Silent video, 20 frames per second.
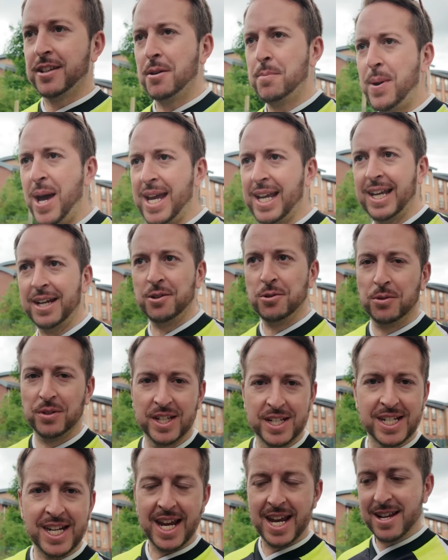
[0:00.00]
the pecking or
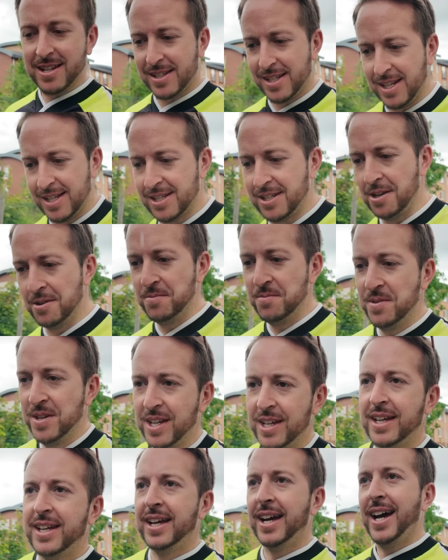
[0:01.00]
the tier system,
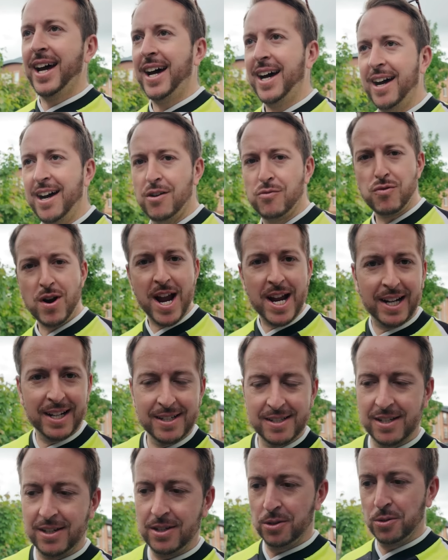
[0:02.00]

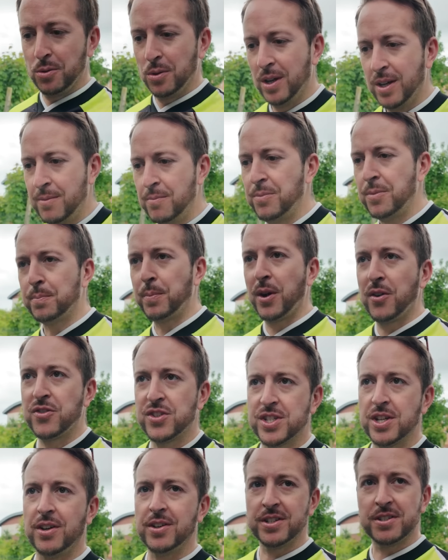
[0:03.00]
rarely do both
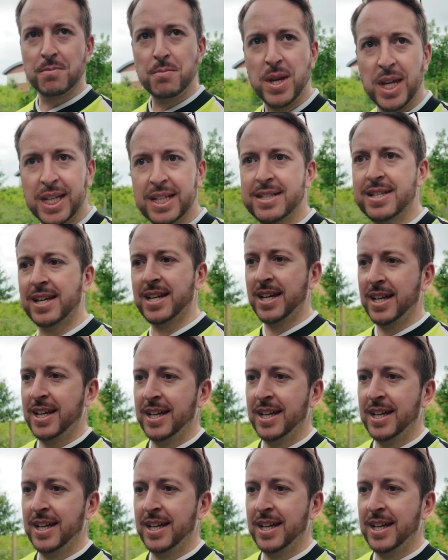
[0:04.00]
sides meet.